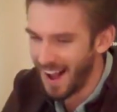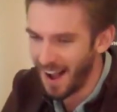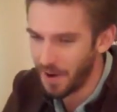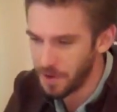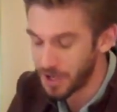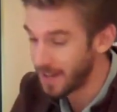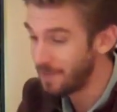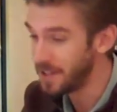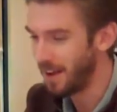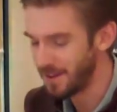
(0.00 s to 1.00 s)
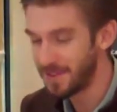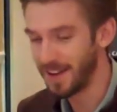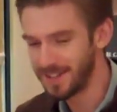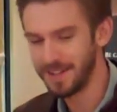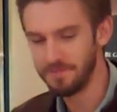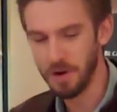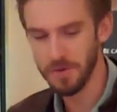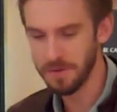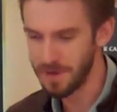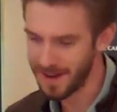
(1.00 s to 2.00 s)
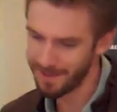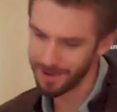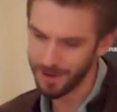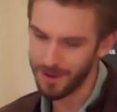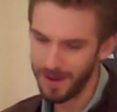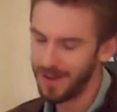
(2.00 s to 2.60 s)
uh, which I'd never done. I'd, I'd seen them both, but never